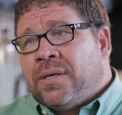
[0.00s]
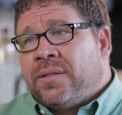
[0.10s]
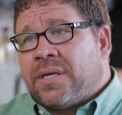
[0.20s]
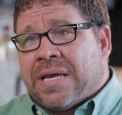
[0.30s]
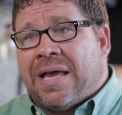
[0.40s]

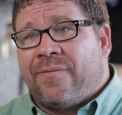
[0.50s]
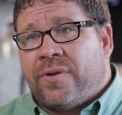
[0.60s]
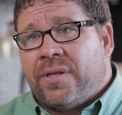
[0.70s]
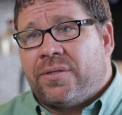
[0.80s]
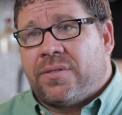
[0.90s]
the
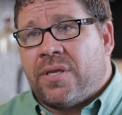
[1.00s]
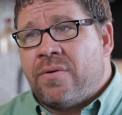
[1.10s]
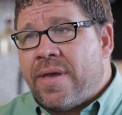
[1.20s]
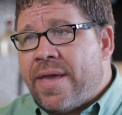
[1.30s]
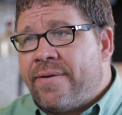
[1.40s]
confidence that
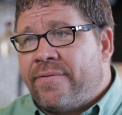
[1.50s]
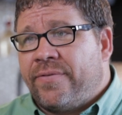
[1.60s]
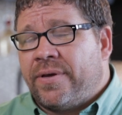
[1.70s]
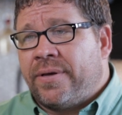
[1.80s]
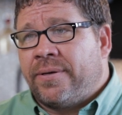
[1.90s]
you
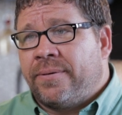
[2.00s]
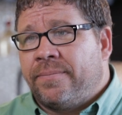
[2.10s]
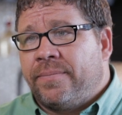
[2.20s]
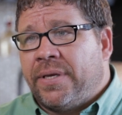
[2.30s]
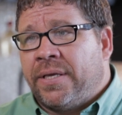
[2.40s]
have
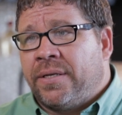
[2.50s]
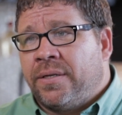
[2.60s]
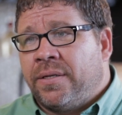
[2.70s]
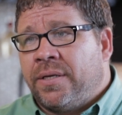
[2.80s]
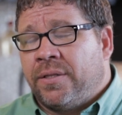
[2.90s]
in